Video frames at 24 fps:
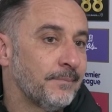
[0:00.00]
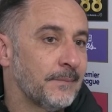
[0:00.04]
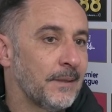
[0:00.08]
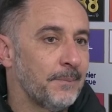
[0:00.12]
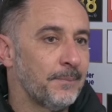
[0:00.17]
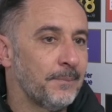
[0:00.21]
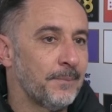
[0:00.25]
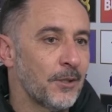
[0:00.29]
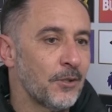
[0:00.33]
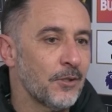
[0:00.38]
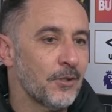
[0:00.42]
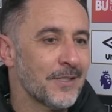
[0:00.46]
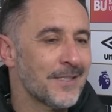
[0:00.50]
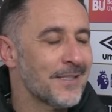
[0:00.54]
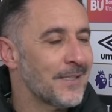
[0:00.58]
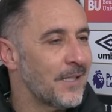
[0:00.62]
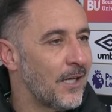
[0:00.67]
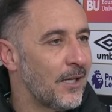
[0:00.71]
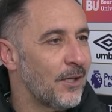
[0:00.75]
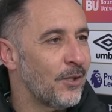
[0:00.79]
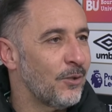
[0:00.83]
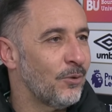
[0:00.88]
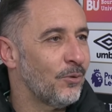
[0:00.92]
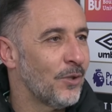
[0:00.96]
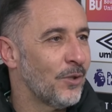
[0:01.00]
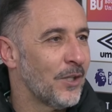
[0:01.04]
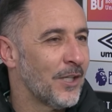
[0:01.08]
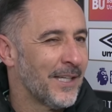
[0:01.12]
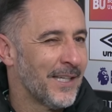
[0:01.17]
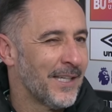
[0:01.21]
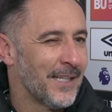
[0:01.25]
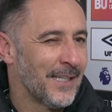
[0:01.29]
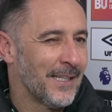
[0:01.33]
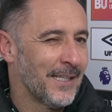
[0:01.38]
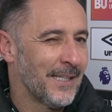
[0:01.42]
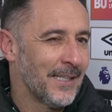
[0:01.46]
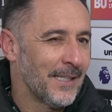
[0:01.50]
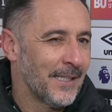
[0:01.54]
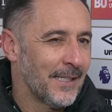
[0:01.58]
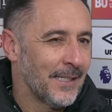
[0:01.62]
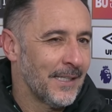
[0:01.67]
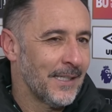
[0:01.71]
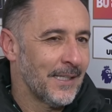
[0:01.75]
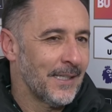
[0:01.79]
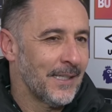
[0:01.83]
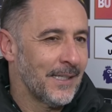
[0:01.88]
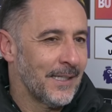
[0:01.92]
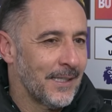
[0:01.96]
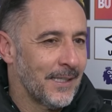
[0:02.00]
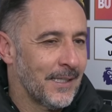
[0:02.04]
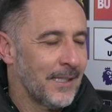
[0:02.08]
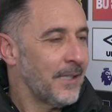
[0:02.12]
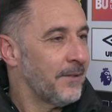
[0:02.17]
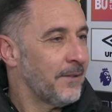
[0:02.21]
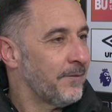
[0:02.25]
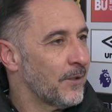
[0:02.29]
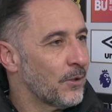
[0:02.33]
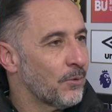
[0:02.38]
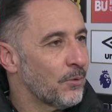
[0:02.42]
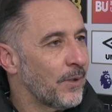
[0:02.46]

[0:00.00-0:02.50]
because now, even